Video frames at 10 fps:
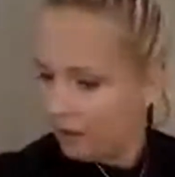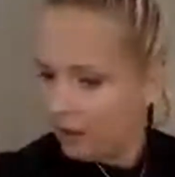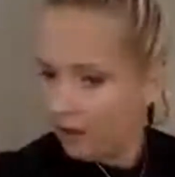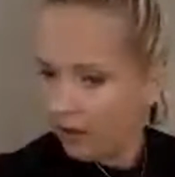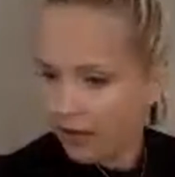
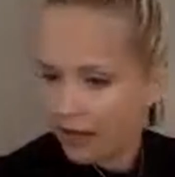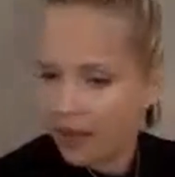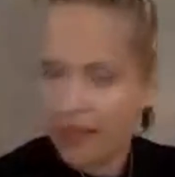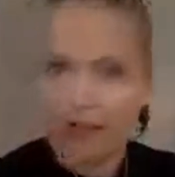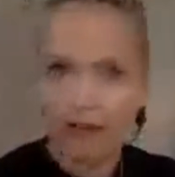Okay,
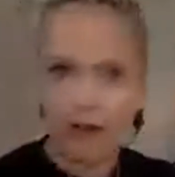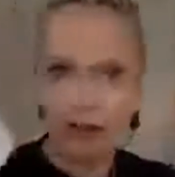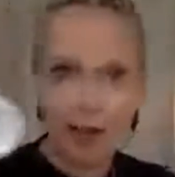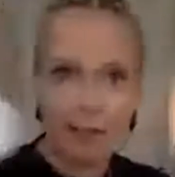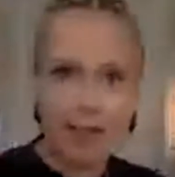so
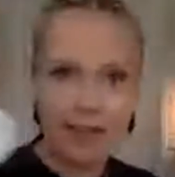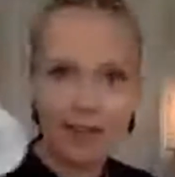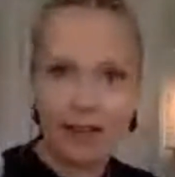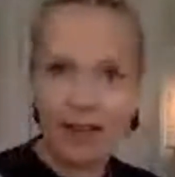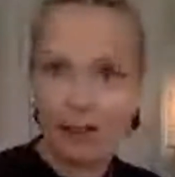I'm mixing
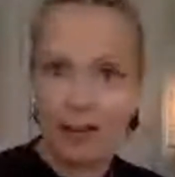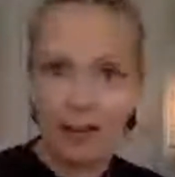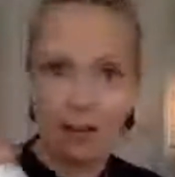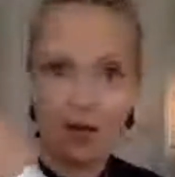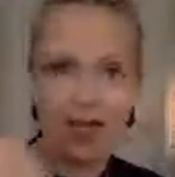a little bit
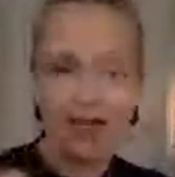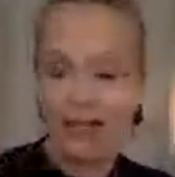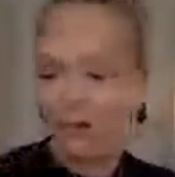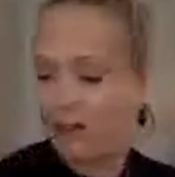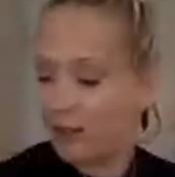of white
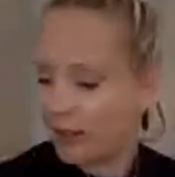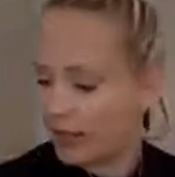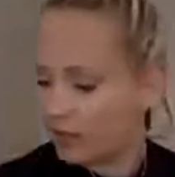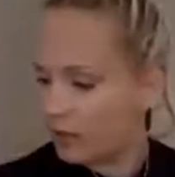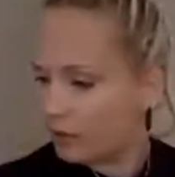
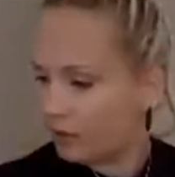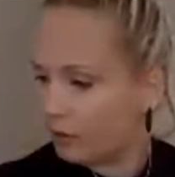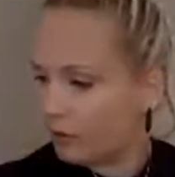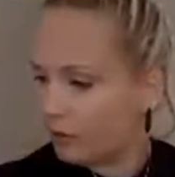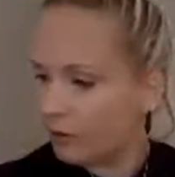
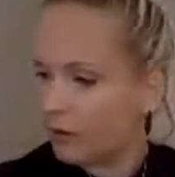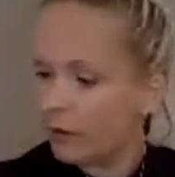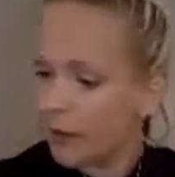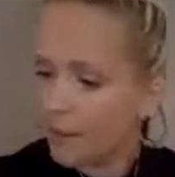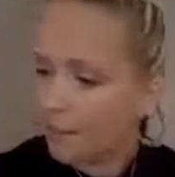into
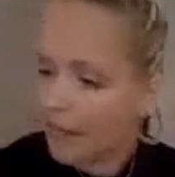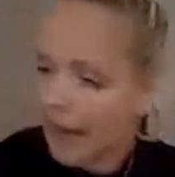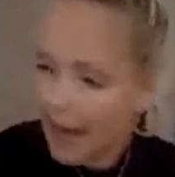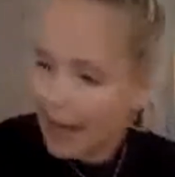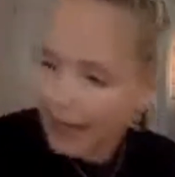
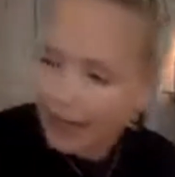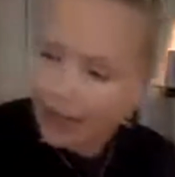black.